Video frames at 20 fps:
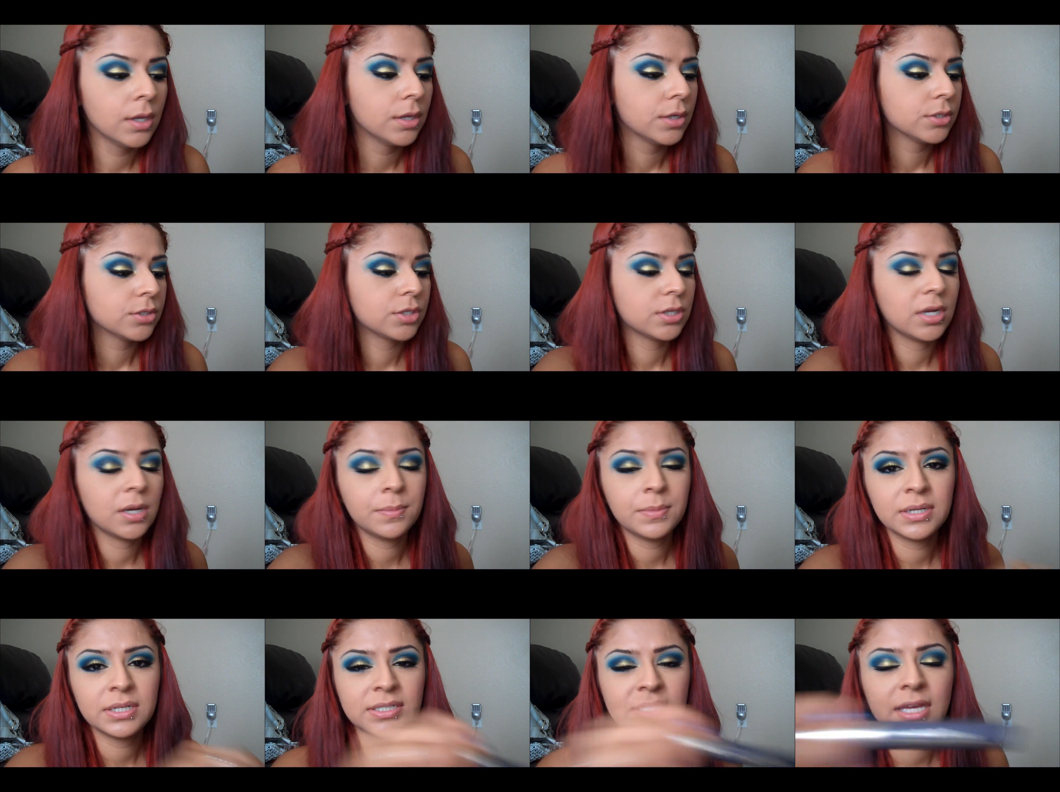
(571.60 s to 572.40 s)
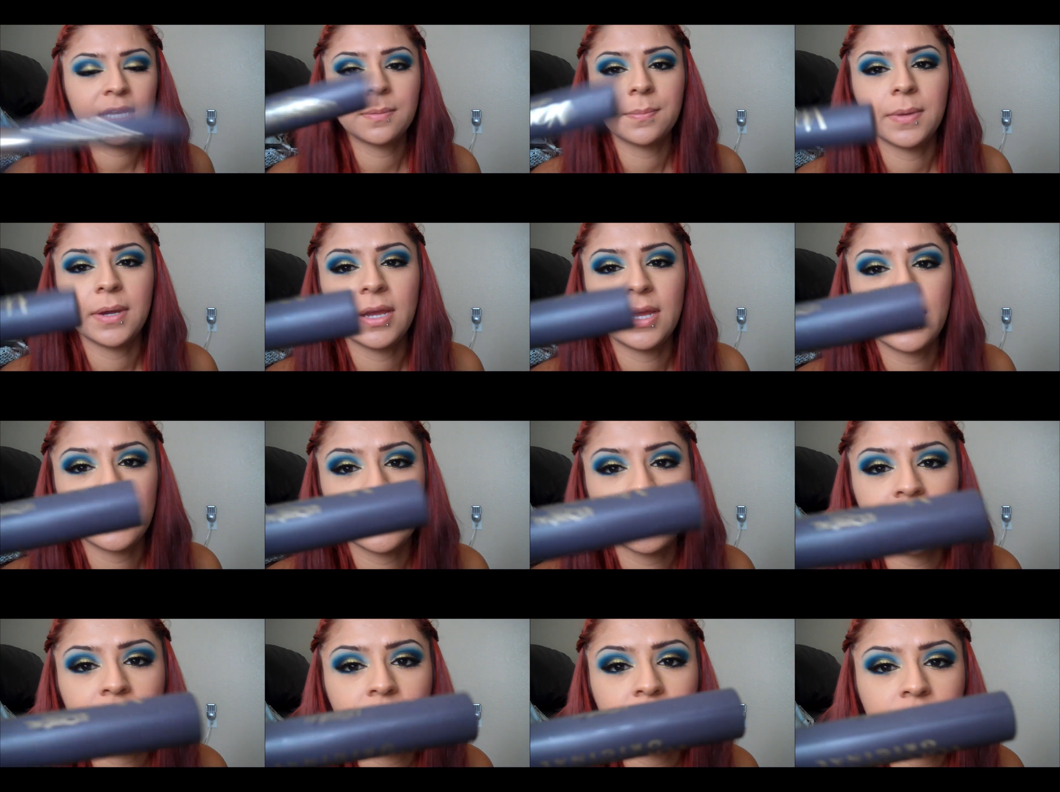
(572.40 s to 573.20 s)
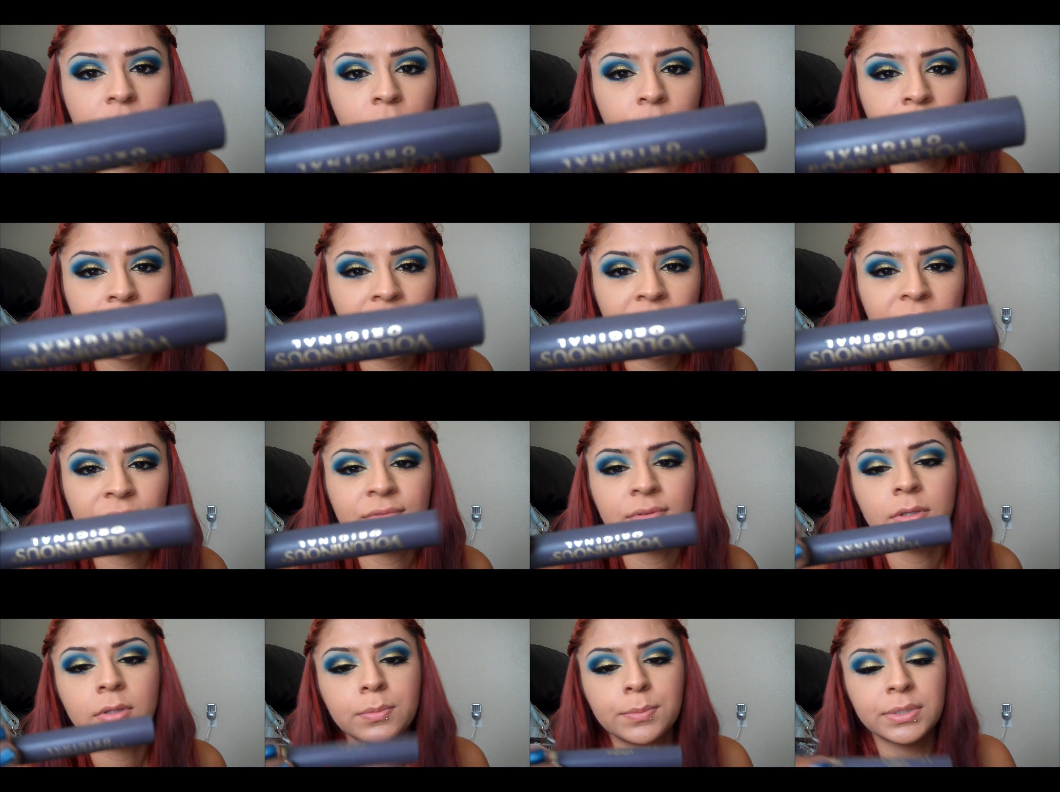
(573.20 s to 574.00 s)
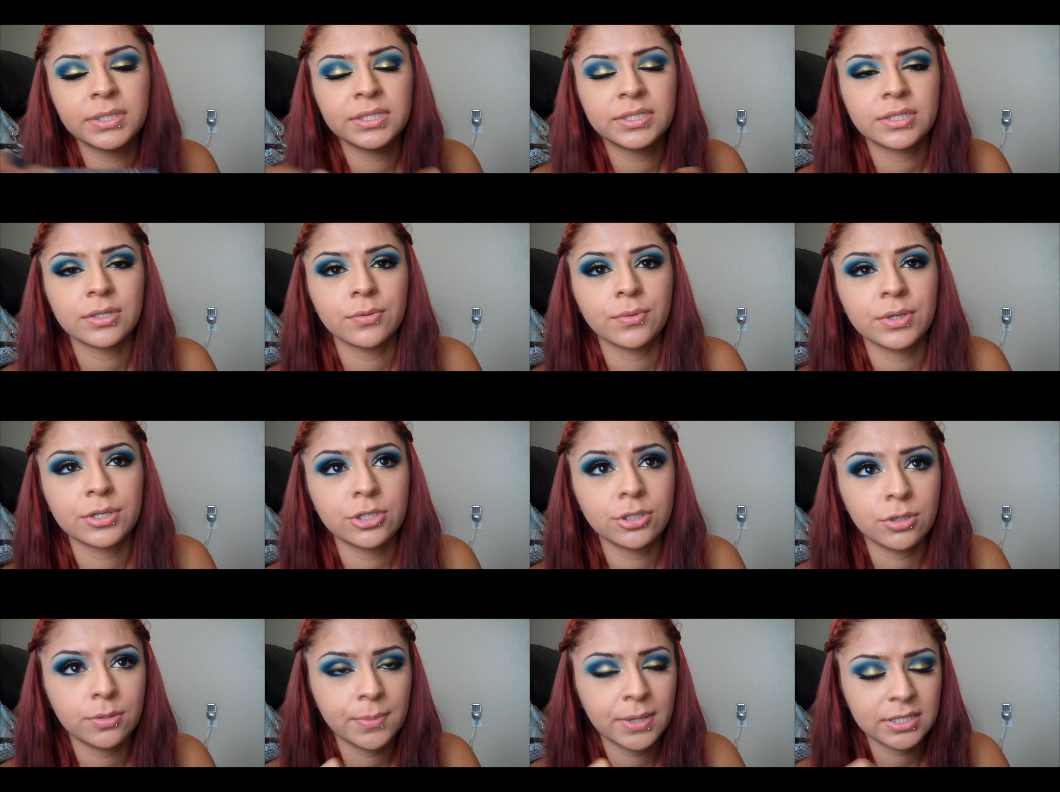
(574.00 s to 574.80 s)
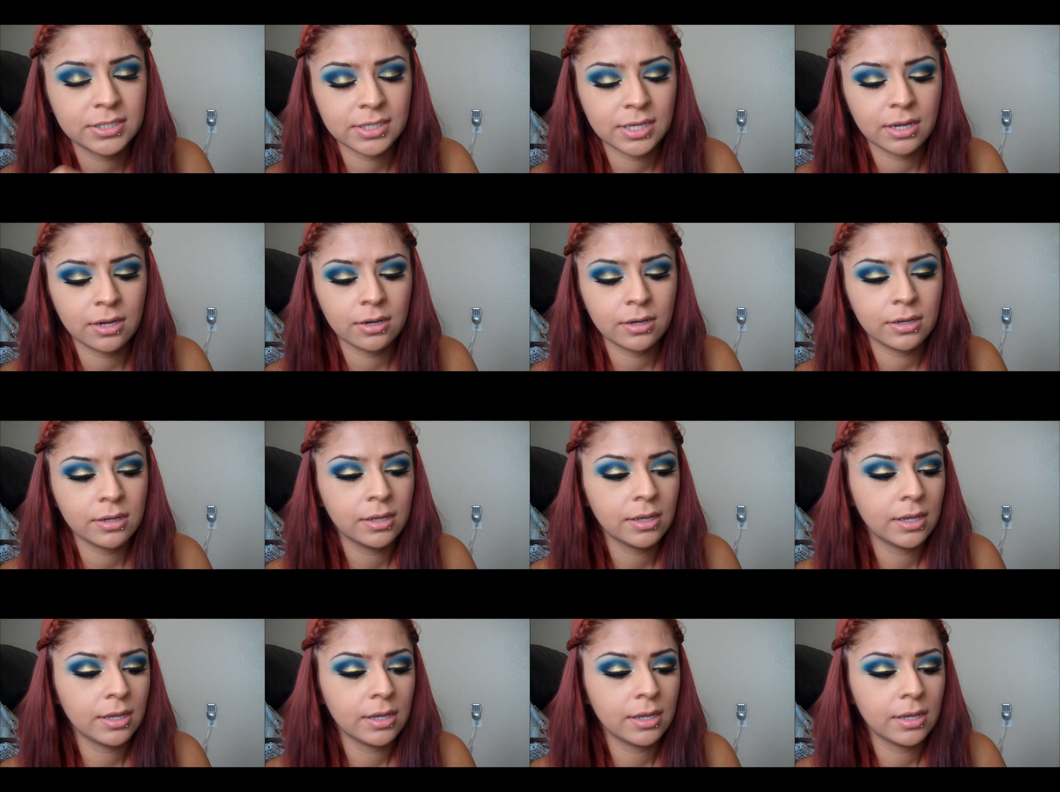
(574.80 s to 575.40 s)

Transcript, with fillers: So now I'm going to take my L'Oreal Voluminous Original Mascara